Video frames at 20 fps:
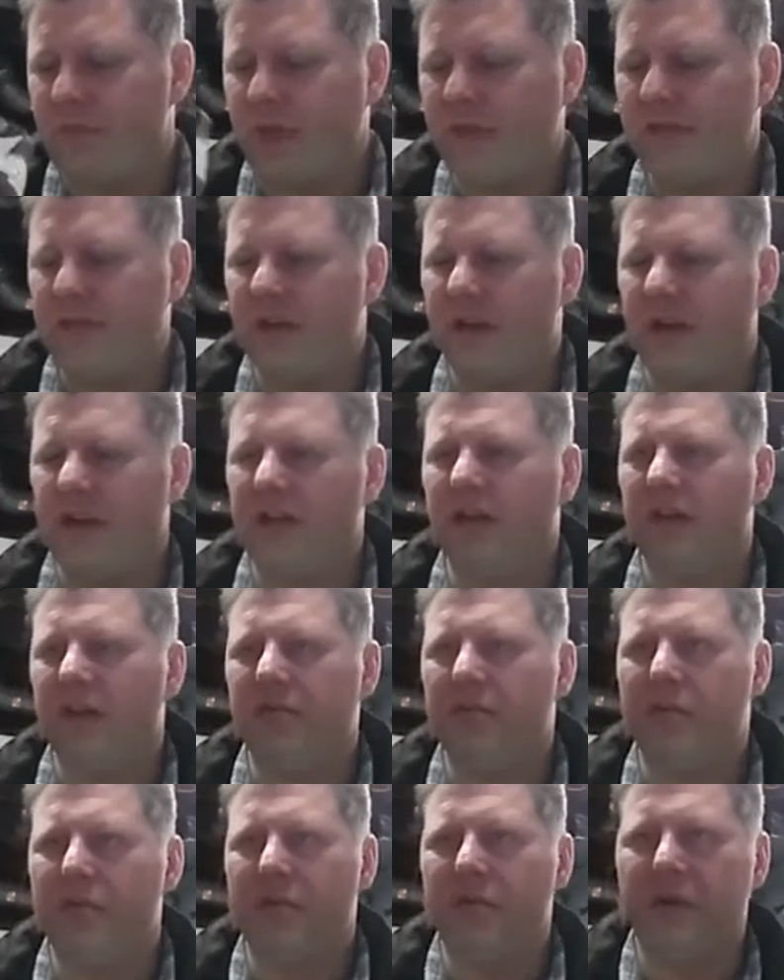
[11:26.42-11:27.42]
Just let it clear a
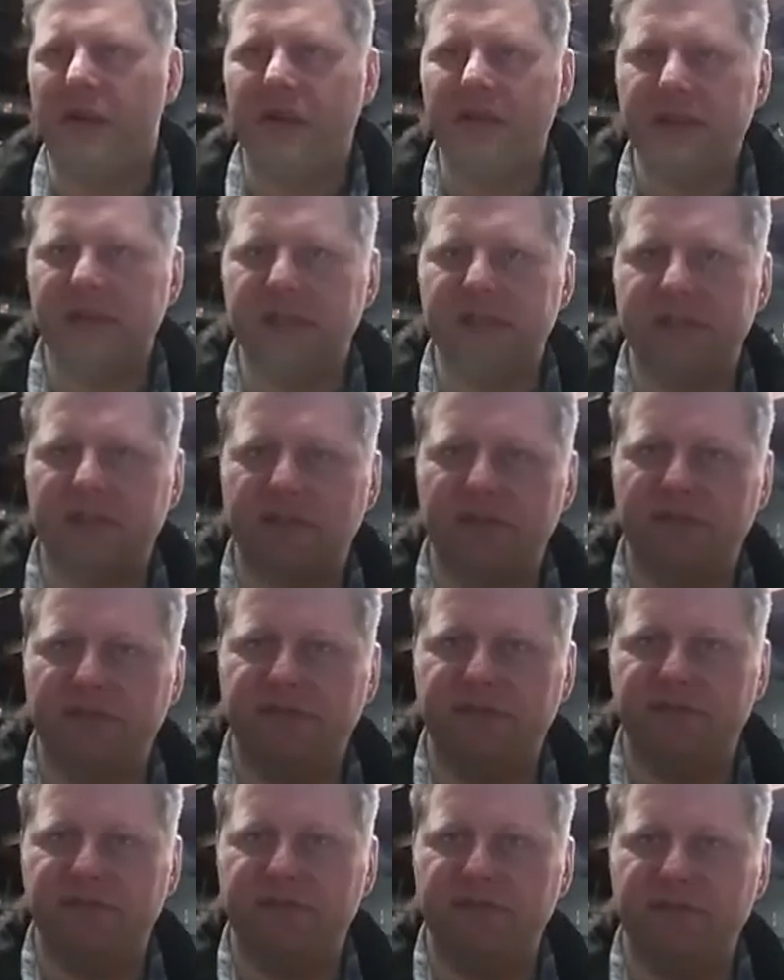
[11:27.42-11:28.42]
little bit more because it is
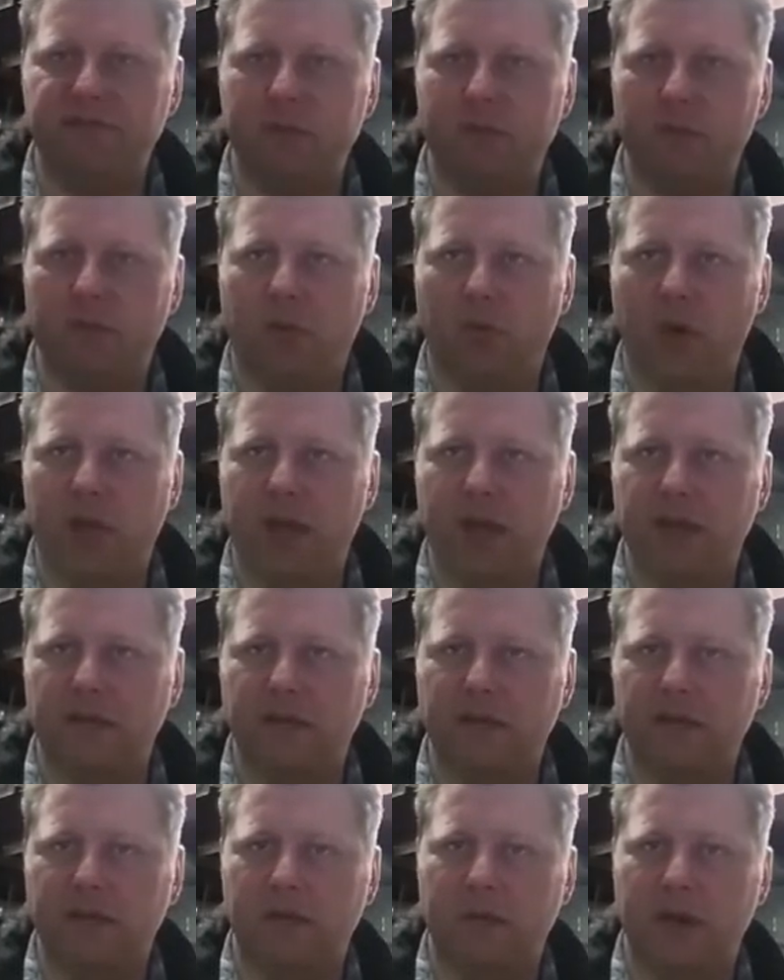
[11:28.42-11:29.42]
quite,
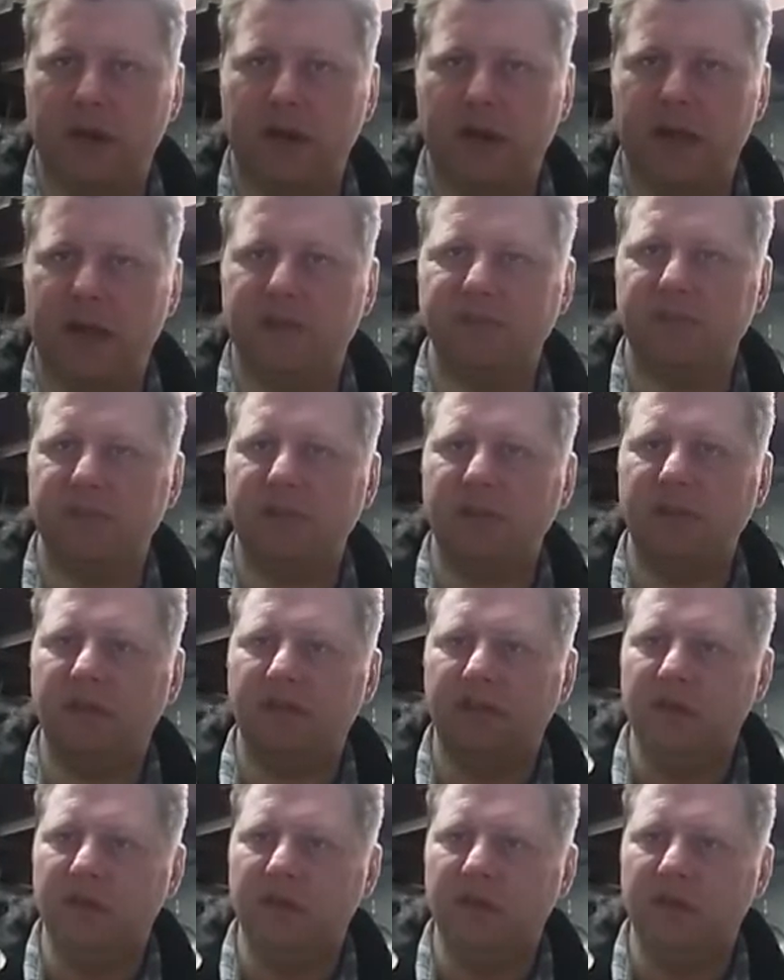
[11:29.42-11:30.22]
quite hazy.